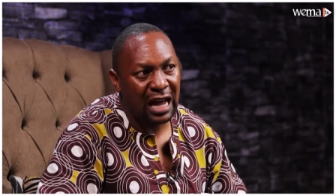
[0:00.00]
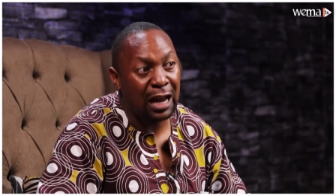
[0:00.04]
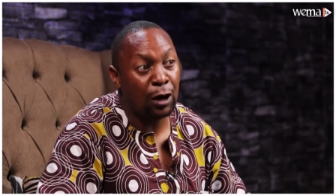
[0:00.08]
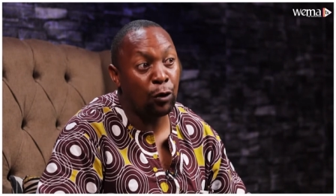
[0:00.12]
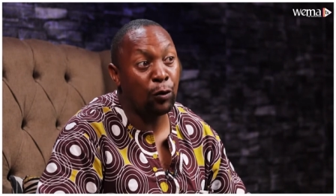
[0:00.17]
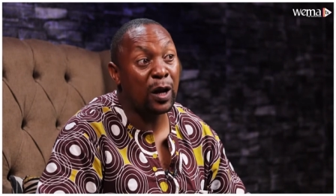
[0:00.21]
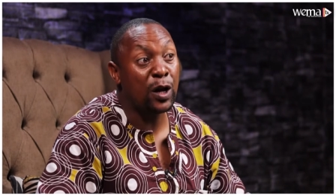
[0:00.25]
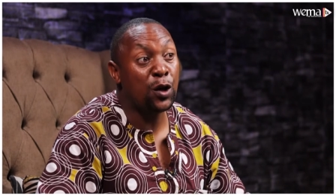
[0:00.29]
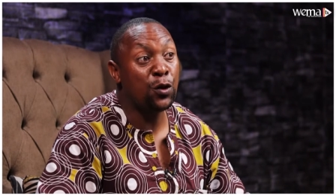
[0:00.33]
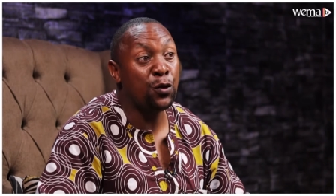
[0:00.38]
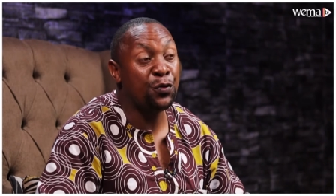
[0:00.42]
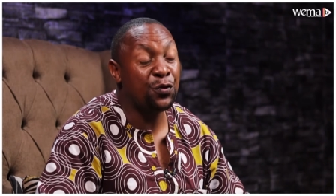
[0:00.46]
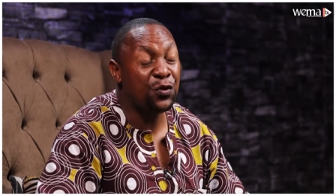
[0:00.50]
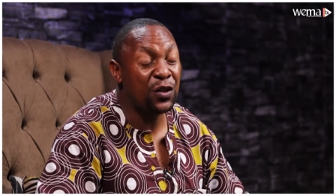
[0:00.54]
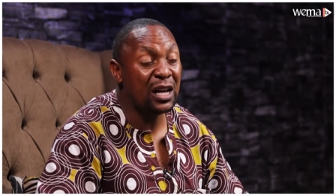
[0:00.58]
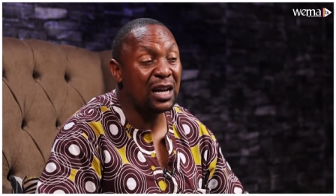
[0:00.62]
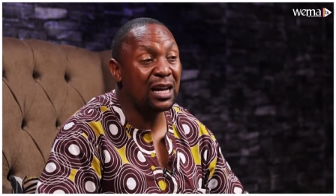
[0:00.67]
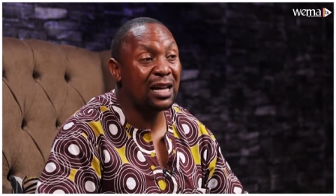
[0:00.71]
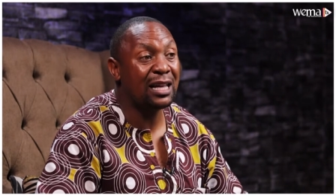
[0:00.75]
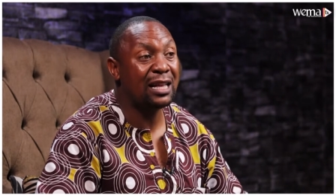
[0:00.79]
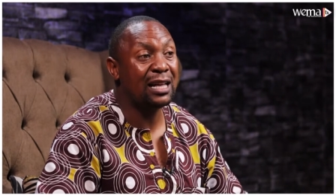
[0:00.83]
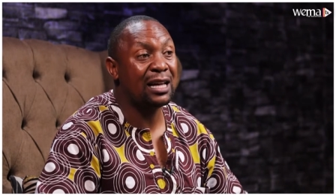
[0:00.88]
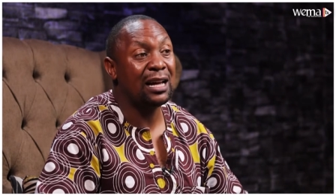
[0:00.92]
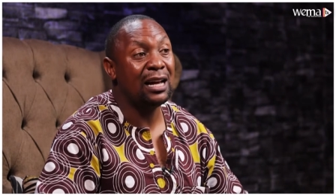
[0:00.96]
And when you
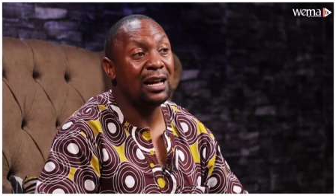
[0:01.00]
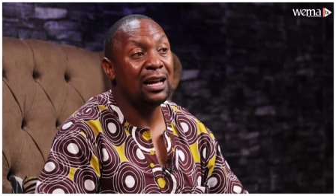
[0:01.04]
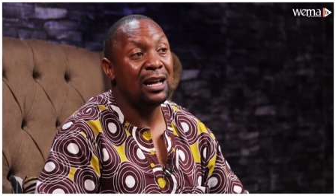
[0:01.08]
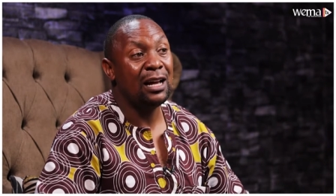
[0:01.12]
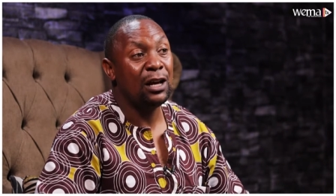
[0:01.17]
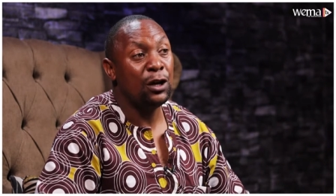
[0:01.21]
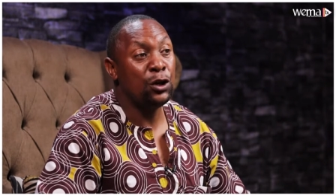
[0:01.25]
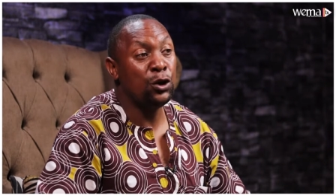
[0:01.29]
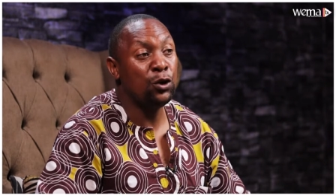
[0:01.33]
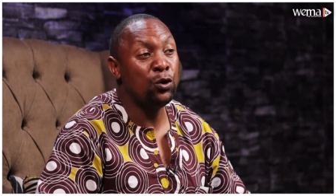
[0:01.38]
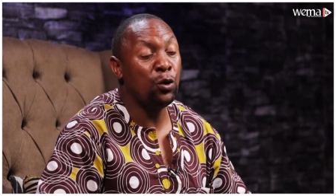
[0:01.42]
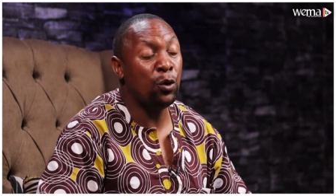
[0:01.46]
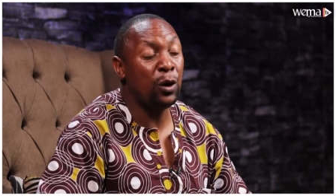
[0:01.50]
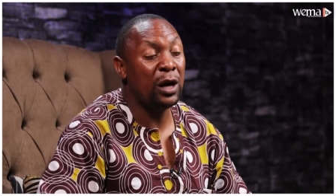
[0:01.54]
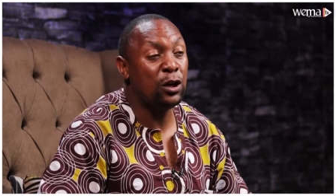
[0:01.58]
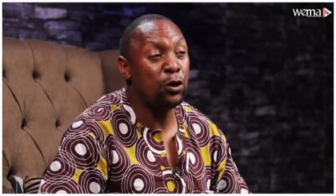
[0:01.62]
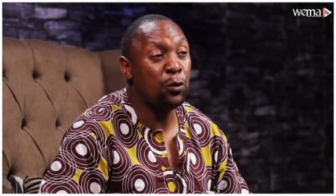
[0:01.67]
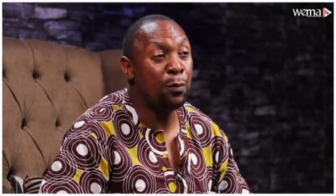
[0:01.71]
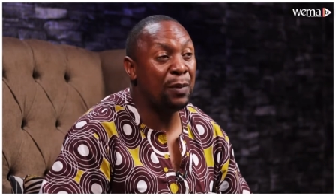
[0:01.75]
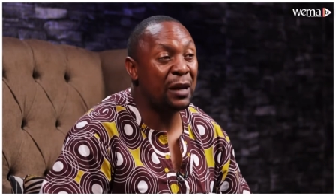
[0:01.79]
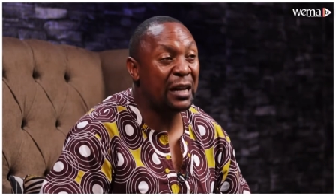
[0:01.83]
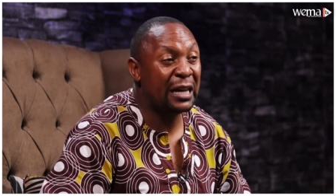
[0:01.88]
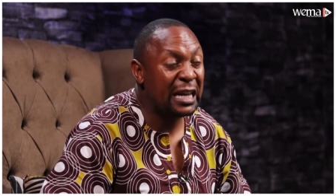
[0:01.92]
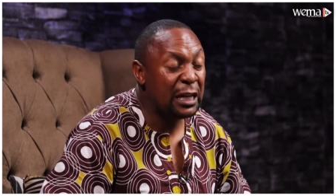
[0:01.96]
think you, when
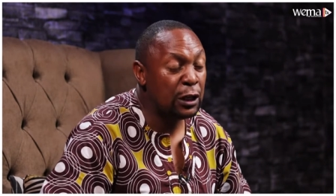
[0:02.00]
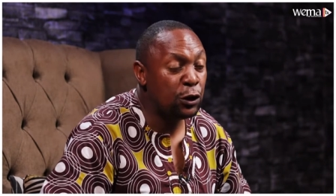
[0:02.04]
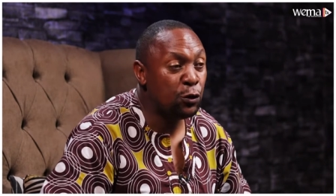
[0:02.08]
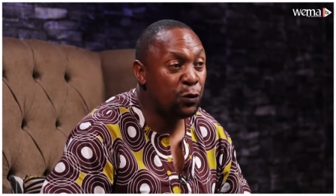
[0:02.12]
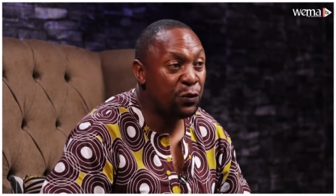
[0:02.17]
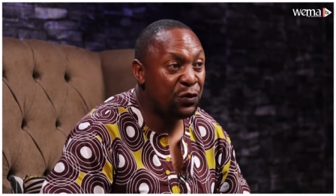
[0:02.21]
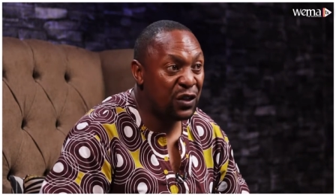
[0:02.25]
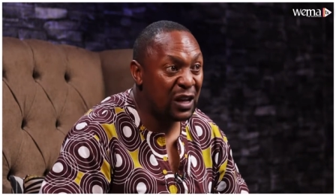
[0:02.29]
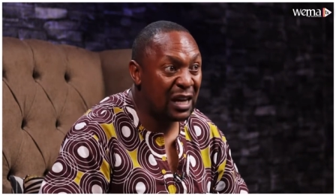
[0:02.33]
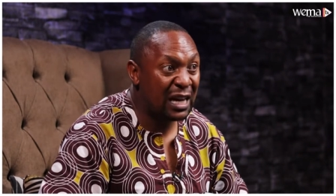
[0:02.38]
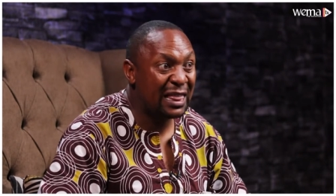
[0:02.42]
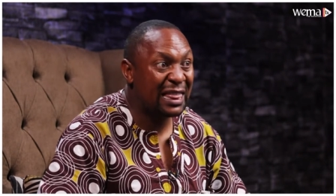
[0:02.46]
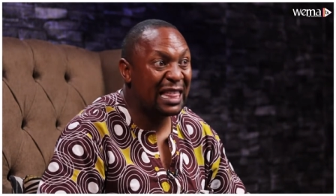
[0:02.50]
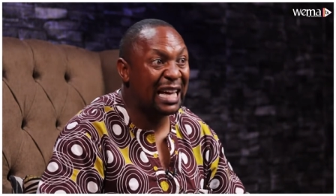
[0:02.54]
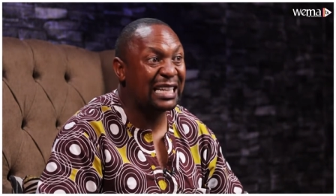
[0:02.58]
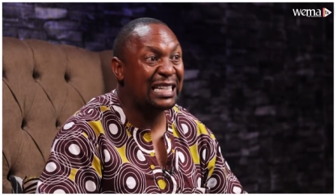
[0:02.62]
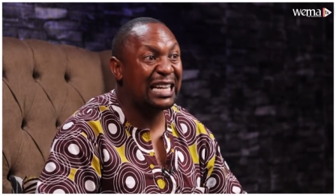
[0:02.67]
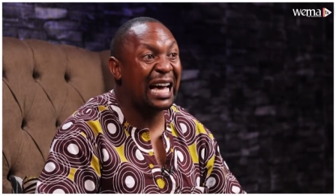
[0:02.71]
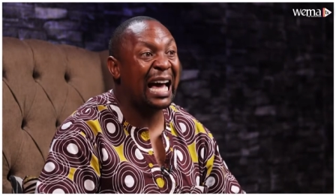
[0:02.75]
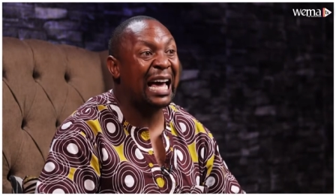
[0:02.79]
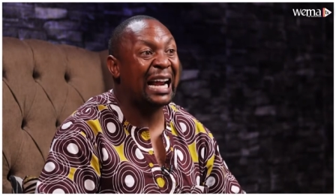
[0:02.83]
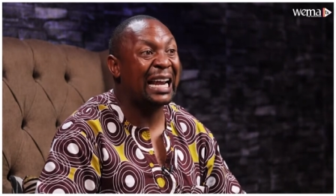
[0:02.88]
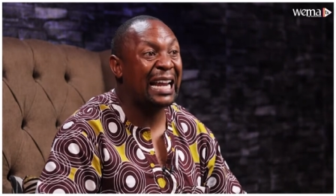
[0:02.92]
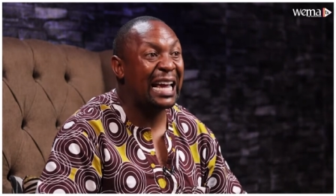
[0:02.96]
you begin to think
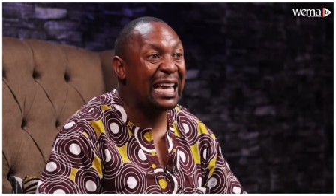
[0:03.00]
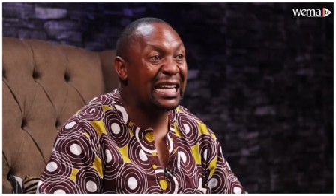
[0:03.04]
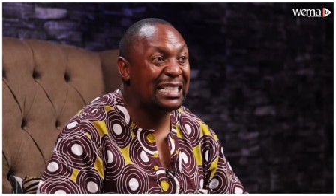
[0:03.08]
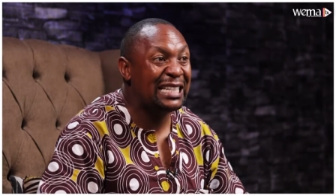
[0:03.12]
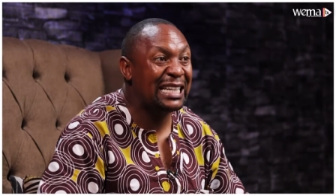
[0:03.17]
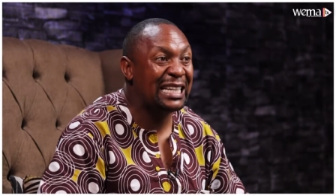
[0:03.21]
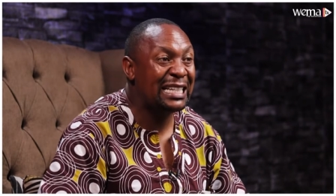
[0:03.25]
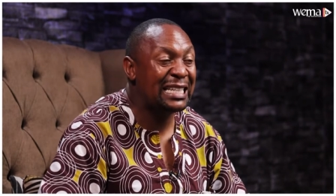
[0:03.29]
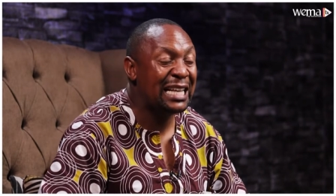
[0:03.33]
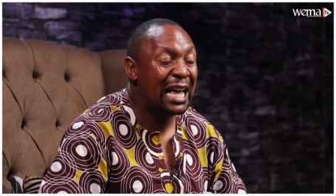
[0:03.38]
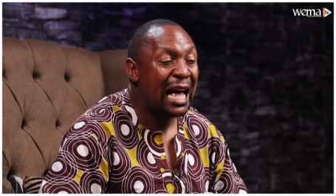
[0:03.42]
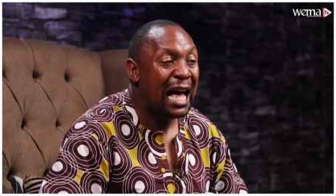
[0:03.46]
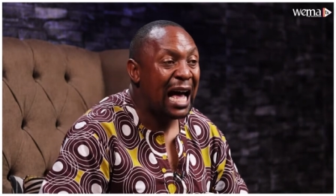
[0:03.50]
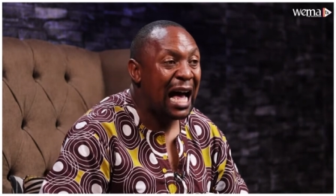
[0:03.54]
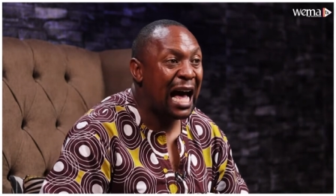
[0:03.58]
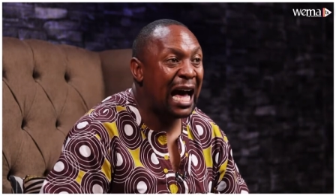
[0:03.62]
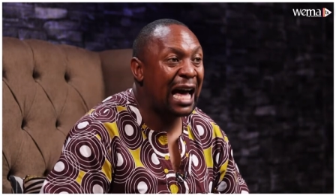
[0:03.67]
that a right is,